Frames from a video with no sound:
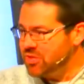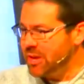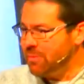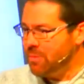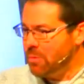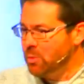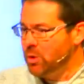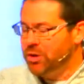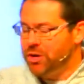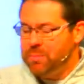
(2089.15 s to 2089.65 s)
like
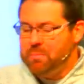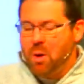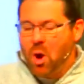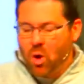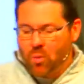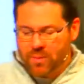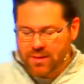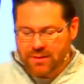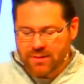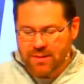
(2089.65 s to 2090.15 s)
we will in a
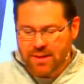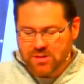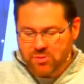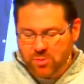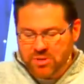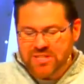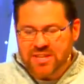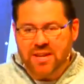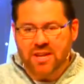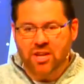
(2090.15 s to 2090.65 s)
moment as
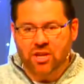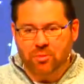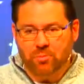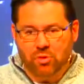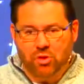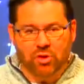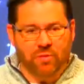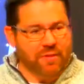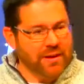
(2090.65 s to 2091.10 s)
we take communion,